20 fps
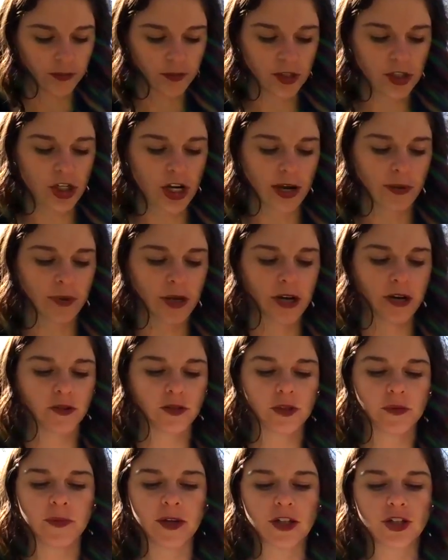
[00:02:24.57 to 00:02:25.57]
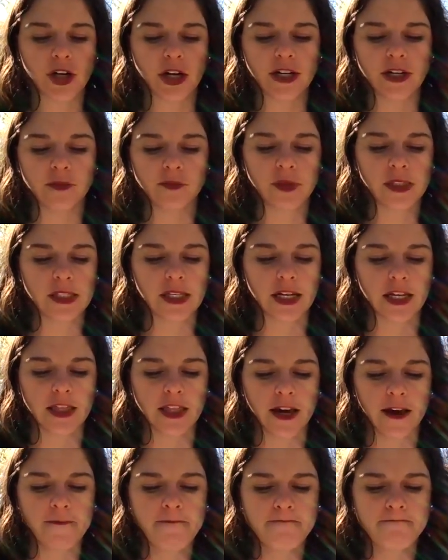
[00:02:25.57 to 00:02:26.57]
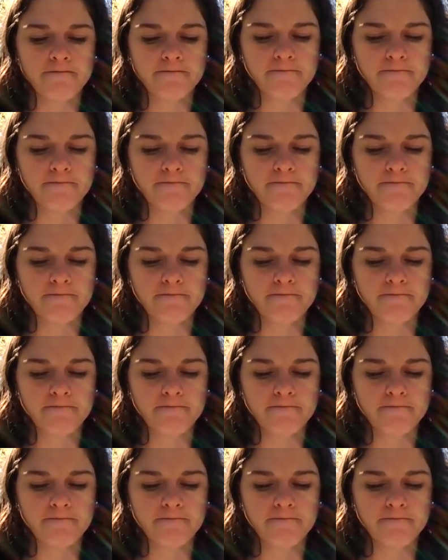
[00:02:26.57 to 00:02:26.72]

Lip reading: You check my notes, make sure I didn't miss anything.